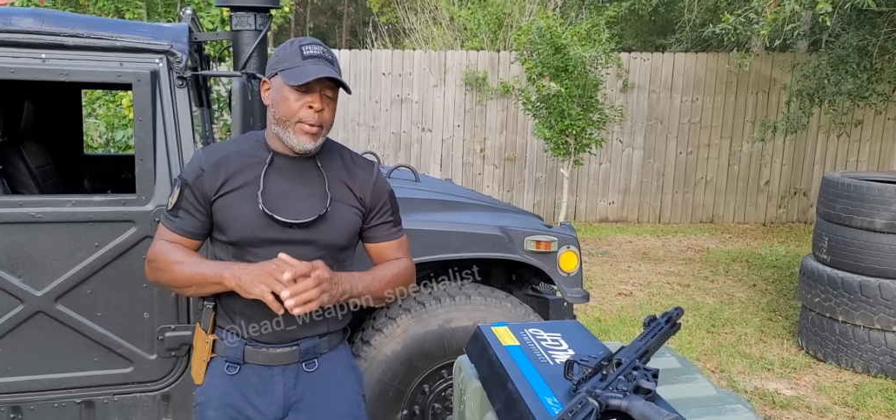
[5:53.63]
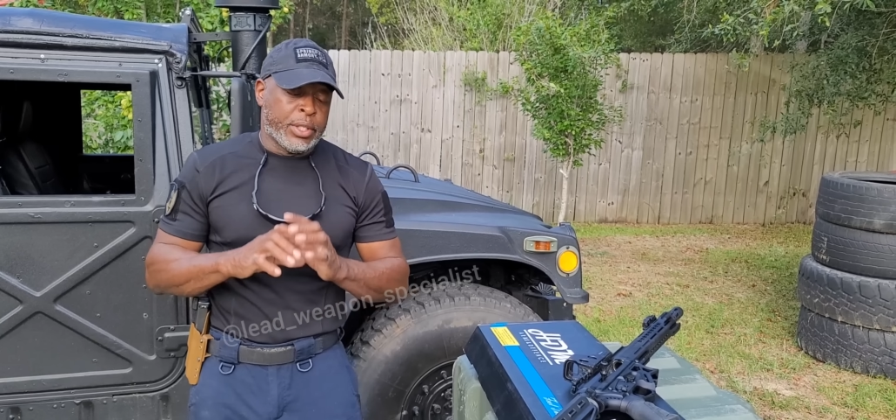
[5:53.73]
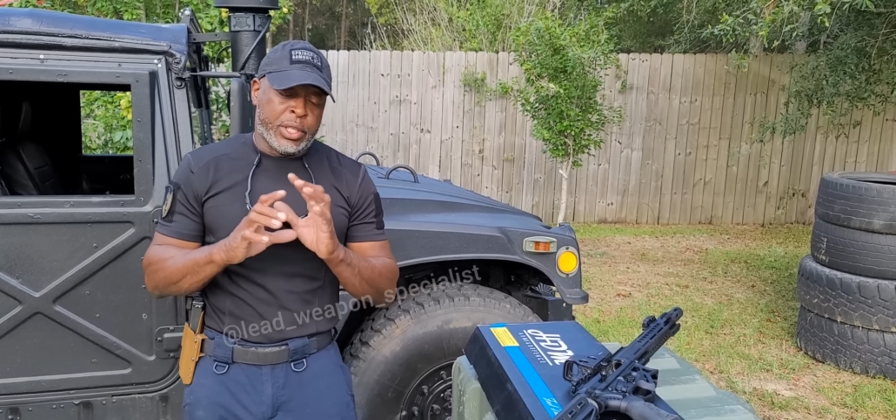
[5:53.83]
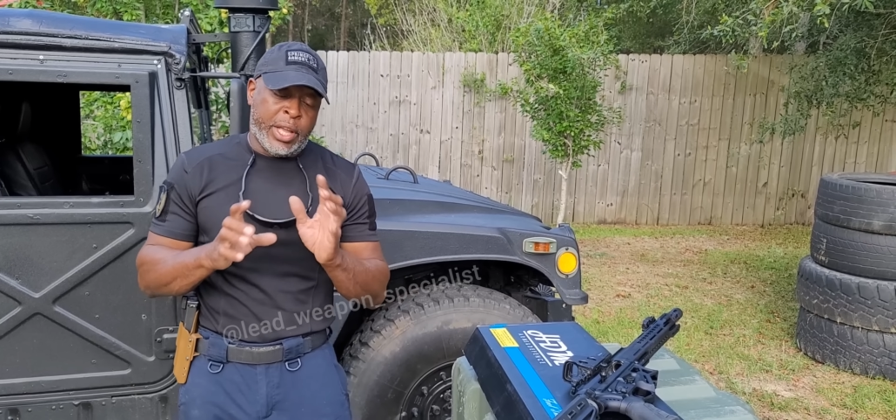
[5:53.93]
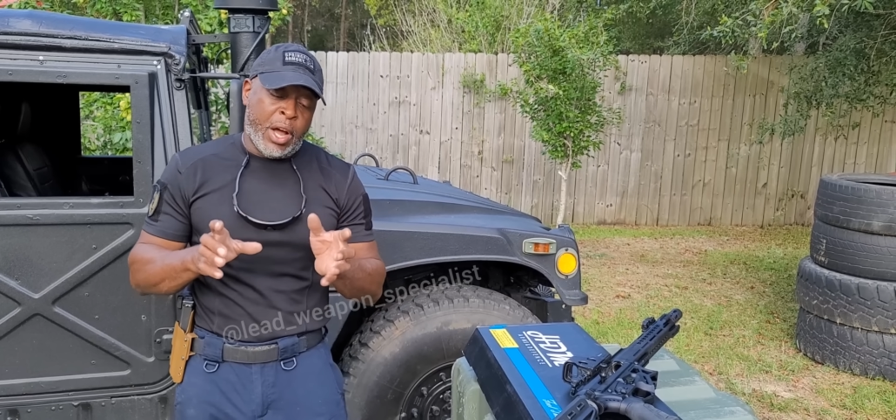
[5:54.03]

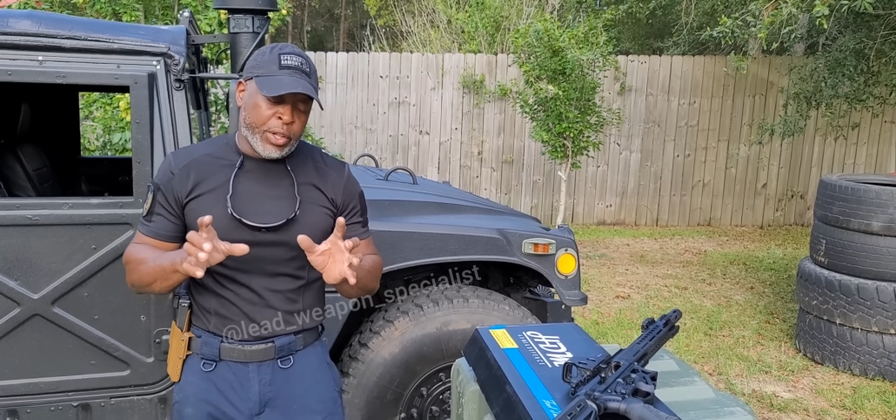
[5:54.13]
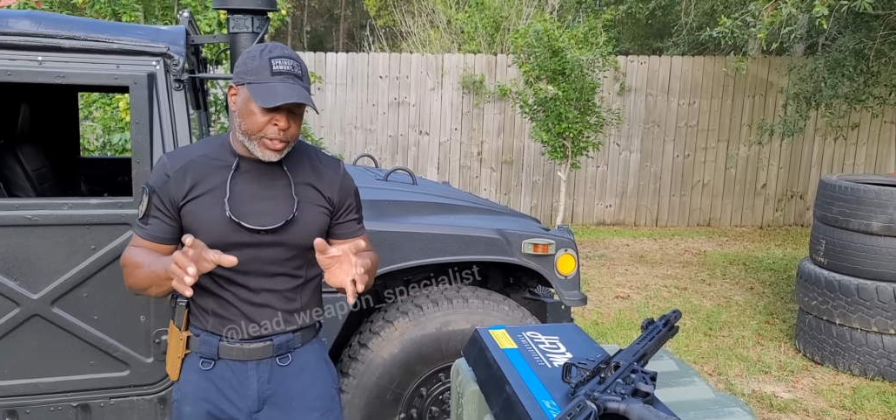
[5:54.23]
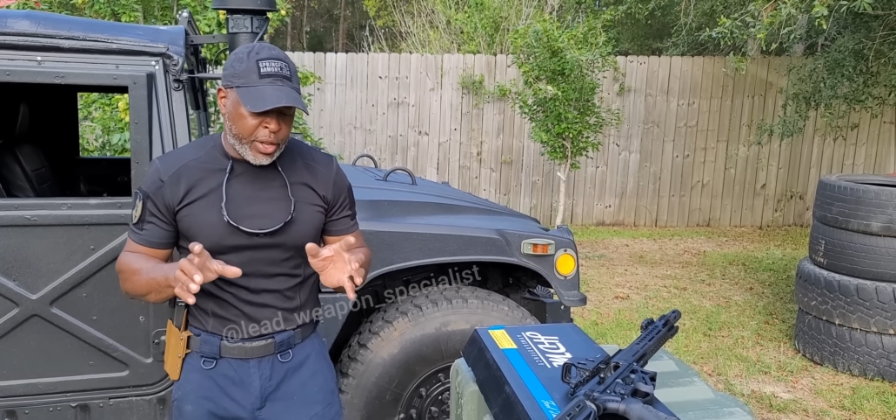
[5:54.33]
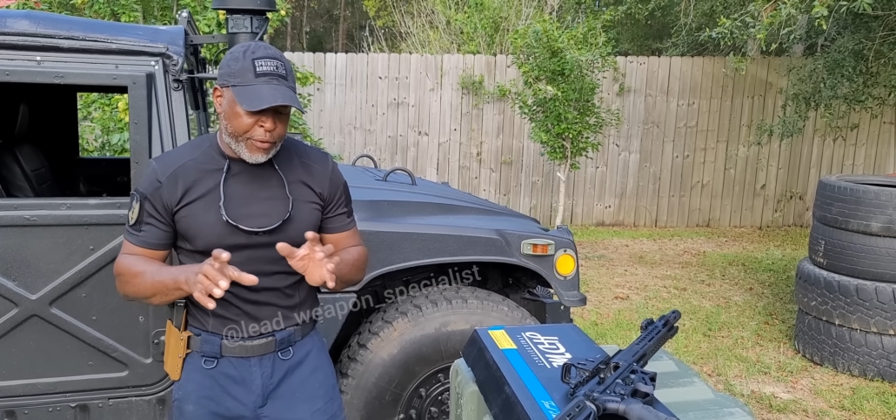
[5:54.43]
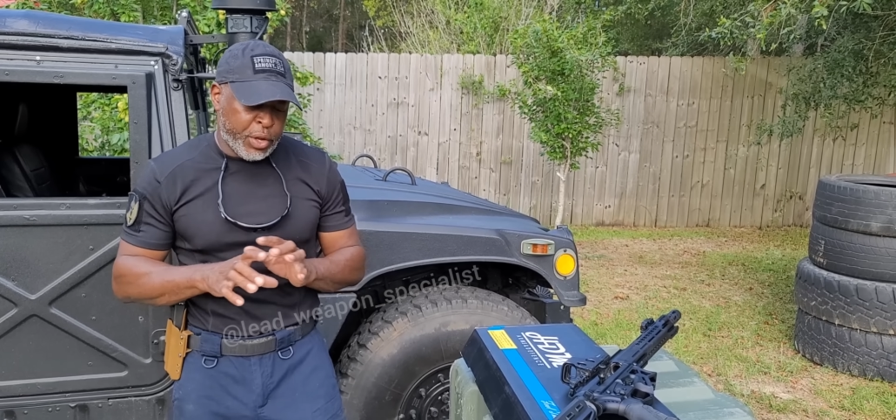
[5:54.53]
So all
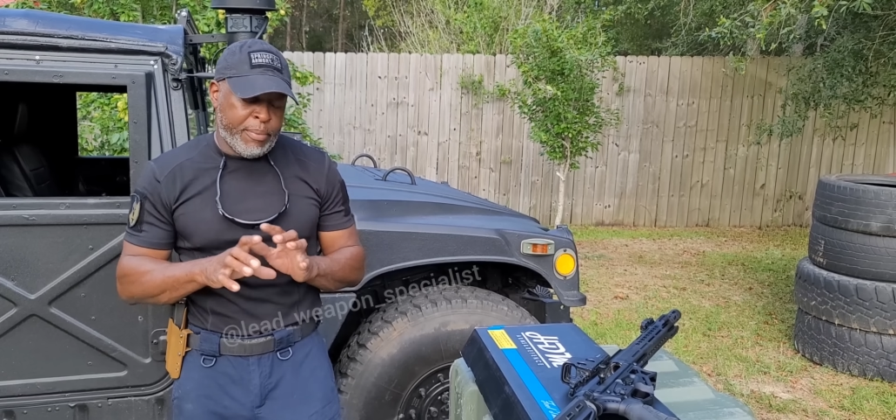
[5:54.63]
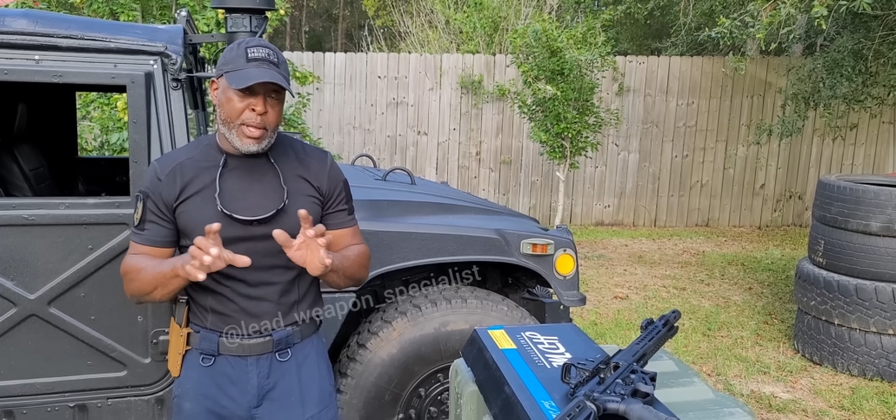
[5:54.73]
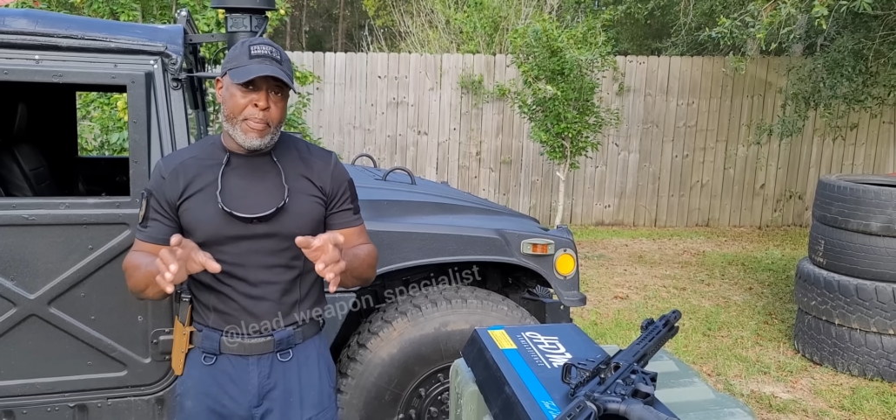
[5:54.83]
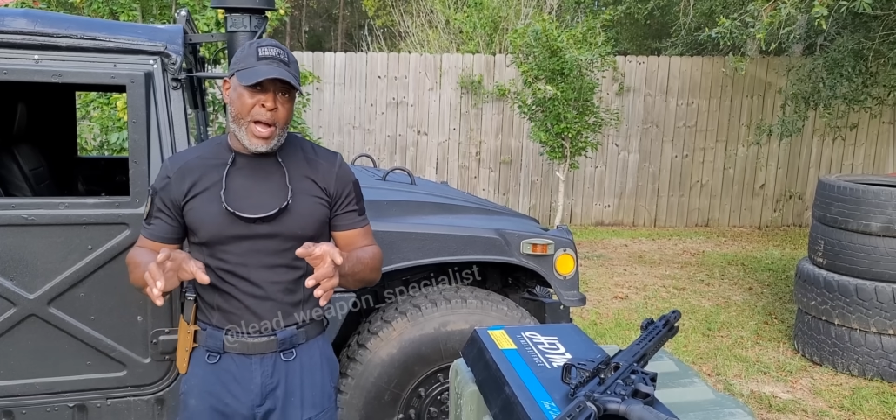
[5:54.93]
this stuff couldn't be